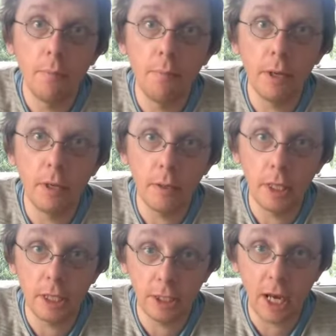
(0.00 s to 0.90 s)
but
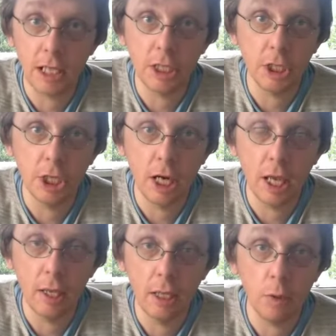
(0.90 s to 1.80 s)
this is the last of the chili.
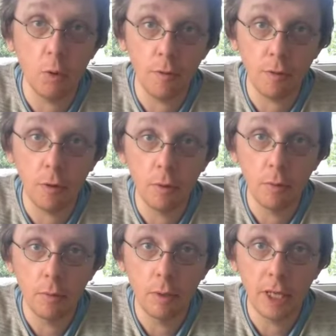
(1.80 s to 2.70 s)
It's awful.
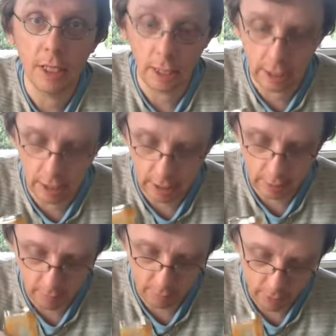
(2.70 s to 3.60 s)
It's, it's, it's
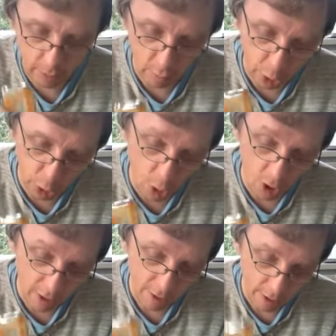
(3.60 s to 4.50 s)
it was shock.